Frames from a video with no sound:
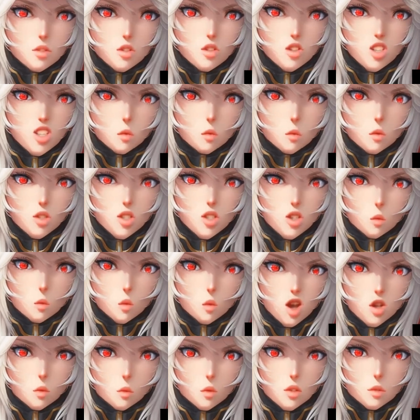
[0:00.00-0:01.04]
Just what do you
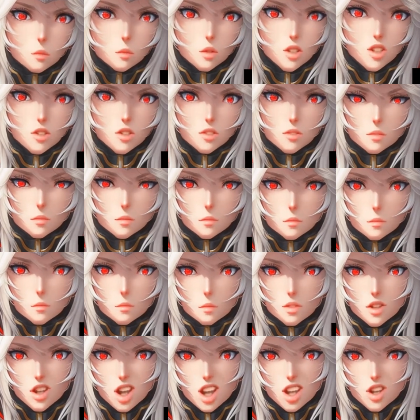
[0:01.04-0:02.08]
want with me?
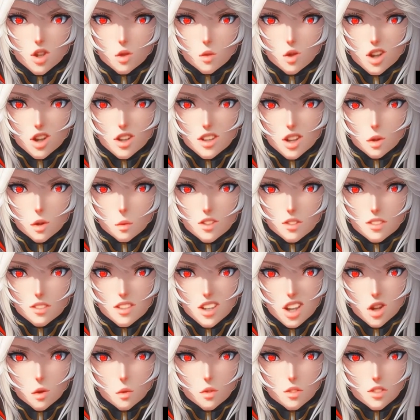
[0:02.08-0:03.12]
I cried out as
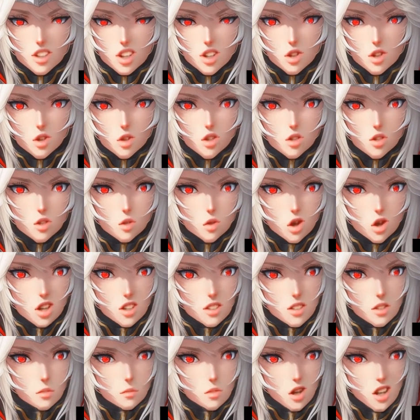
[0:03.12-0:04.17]
loud as I could,
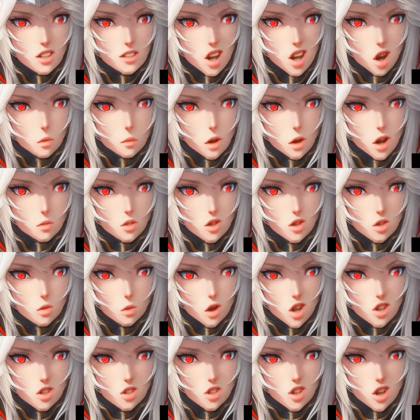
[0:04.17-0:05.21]
trying to vent out my
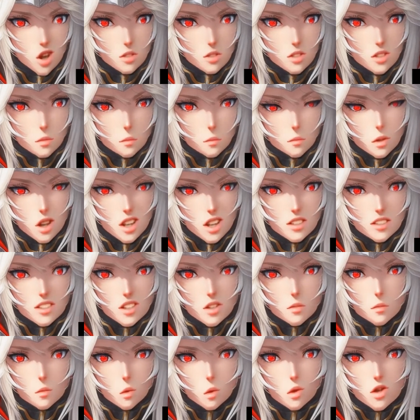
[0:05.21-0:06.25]
frustration on this
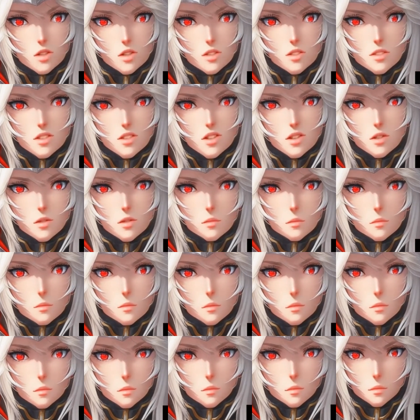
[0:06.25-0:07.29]
menacing voice.
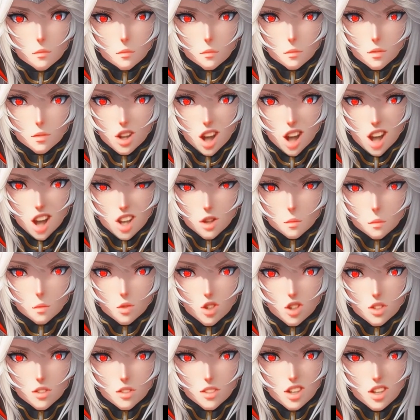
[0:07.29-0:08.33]
I am
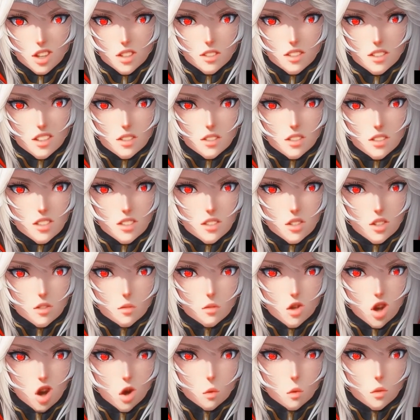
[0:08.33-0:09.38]
just an existence
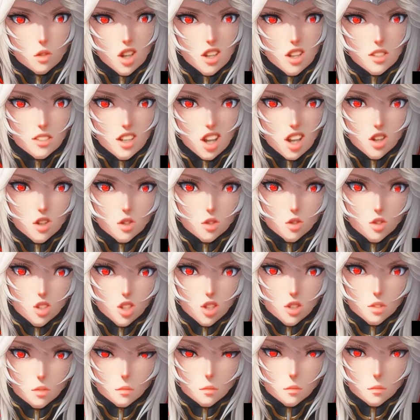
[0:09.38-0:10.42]
of coalesced
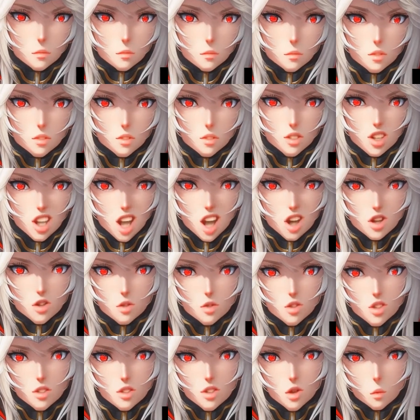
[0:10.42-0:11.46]
energy, the
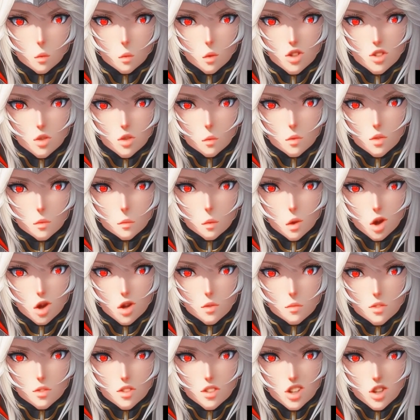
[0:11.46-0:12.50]
energy that once was a part
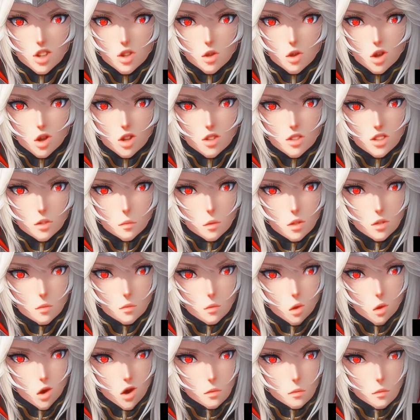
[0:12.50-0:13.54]
of single ultimate
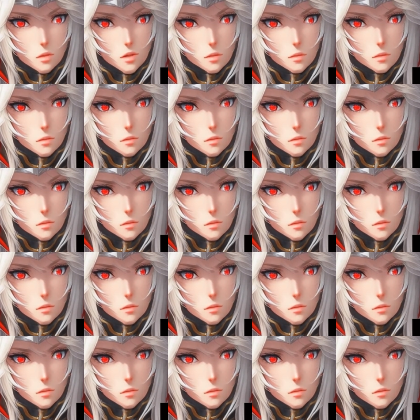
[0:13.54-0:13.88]
form.